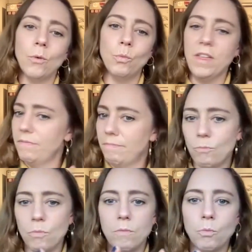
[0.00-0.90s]
with
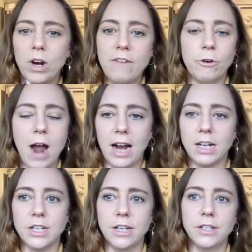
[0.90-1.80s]
whatever
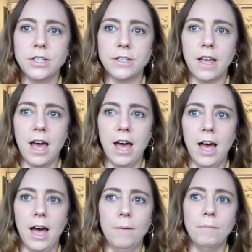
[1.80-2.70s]
actors,
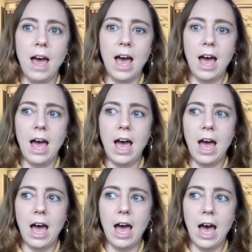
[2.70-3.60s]
and
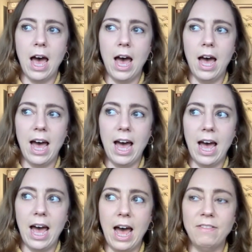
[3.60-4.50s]

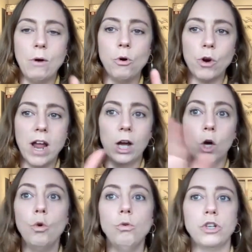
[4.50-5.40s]
they will create a
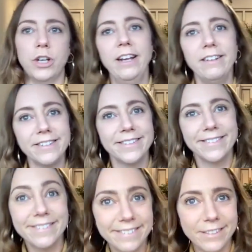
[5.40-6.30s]
call sheet.
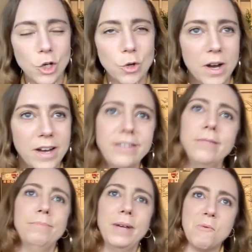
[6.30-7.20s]
New word,
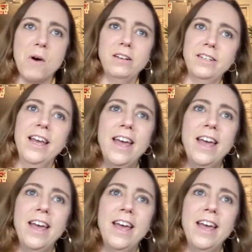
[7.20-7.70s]
big word.